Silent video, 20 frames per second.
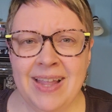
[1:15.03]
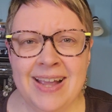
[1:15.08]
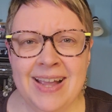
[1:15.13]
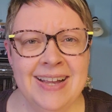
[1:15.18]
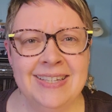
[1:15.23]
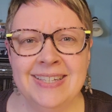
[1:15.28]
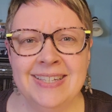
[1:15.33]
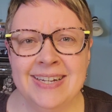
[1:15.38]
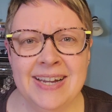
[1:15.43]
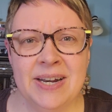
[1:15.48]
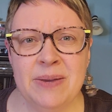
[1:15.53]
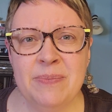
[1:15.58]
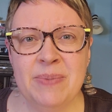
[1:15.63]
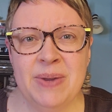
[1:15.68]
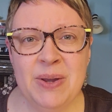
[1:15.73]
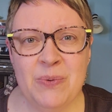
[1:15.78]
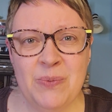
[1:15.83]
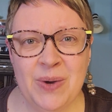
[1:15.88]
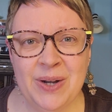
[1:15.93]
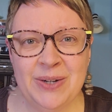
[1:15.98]
It's going to
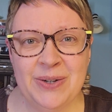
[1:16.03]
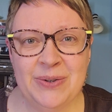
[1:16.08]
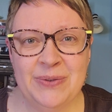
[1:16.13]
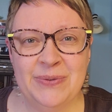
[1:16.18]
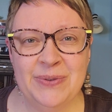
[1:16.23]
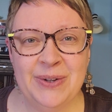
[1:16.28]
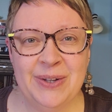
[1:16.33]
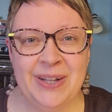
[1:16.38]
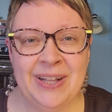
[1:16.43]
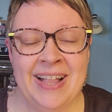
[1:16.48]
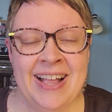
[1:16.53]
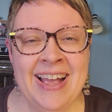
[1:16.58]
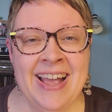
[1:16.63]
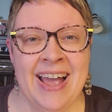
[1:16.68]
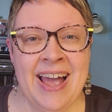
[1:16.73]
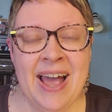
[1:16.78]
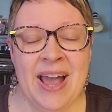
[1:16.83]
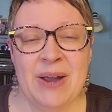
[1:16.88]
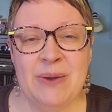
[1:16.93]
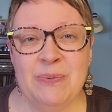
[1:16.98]
be wonderful.
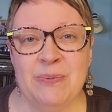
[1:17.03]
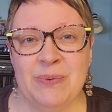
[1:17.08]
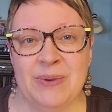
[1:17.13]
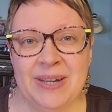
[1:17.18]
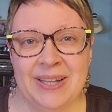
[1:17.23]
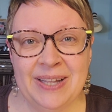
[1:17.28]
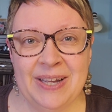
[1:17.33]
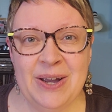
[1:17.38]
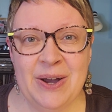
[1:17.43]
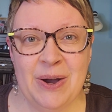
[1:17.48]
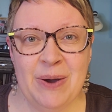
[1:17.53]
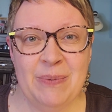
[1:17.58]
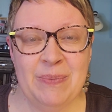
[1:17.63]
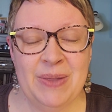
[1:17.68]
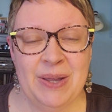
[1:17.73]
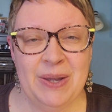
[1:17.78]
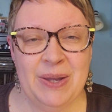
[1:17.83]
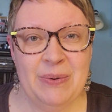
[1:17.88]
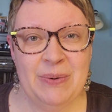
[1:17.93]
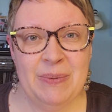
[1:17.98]
I really hope
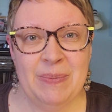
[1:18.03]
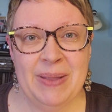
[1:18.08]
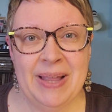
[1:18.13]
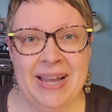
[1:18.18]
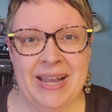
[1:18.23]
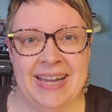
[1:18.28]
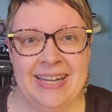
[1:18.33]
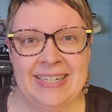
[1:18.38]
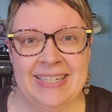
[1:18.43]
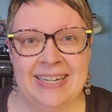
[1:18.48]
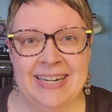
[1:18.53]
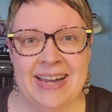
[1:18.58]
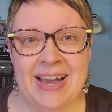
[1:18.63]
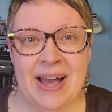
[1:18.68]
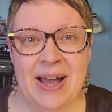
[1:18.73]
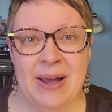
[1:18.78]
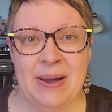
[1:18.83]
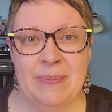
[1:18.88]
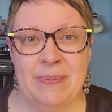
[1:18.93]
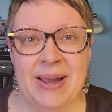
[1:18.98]
that you will plan to
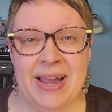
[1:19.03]
come